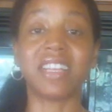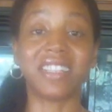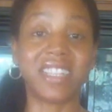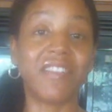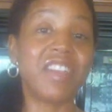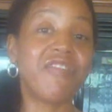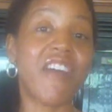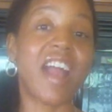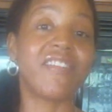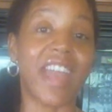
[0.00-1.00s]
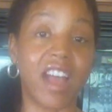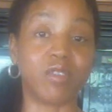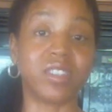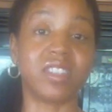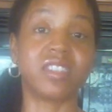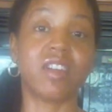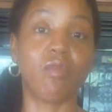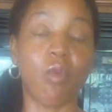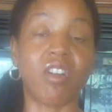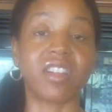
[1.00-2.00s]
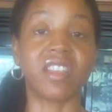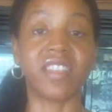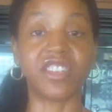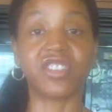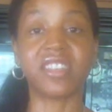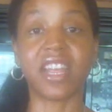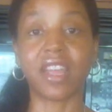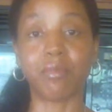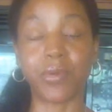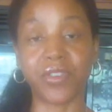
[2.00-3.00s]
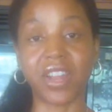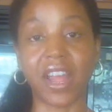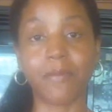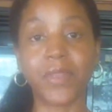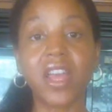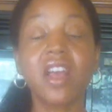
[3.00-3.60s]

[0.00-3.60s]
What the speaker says: that's 75 ounces of water that they should take in per day.